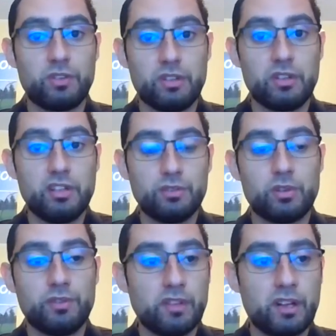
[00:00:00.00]
that's
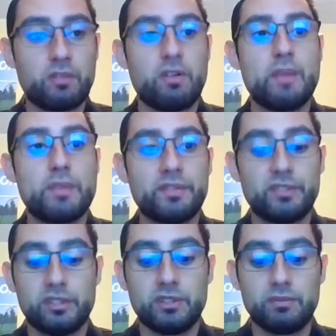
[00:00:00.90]
where you feel like crap
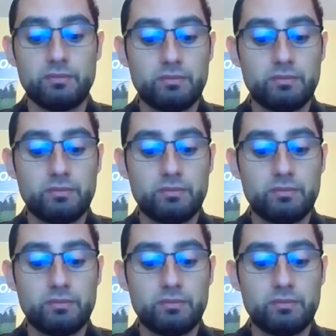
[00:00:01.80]
after